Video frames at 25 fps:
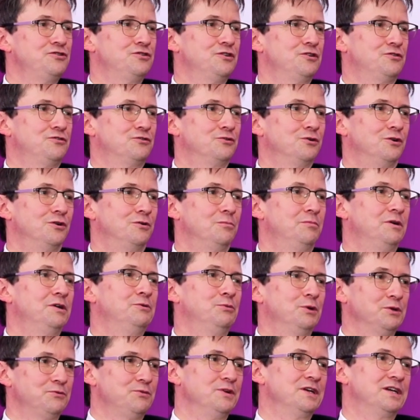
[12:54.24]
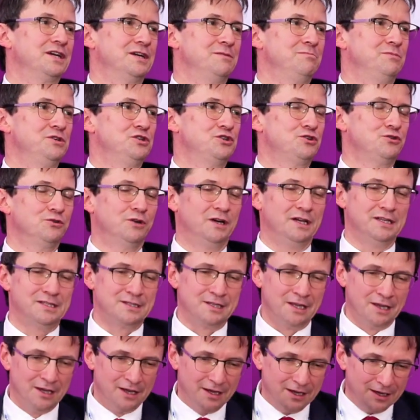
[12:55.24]
this goal, but what we can be sure is
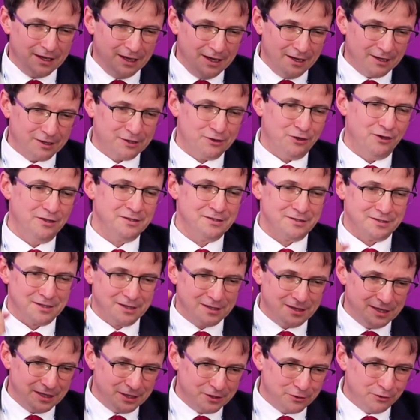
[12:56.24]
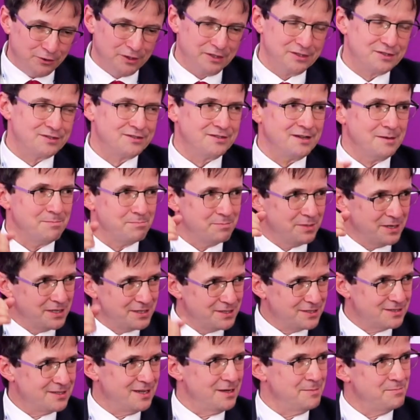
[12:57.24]
constantly going step by
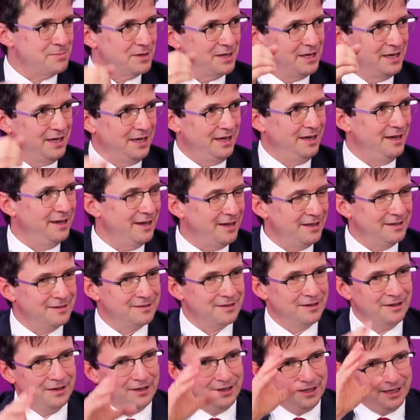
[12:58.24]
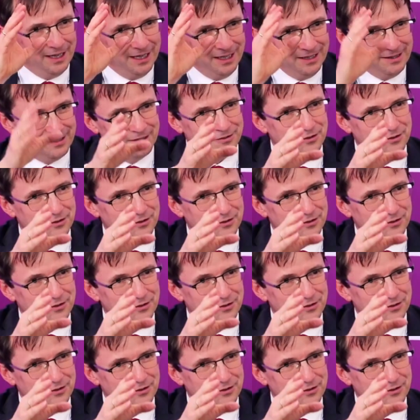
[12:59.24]
step ahead in the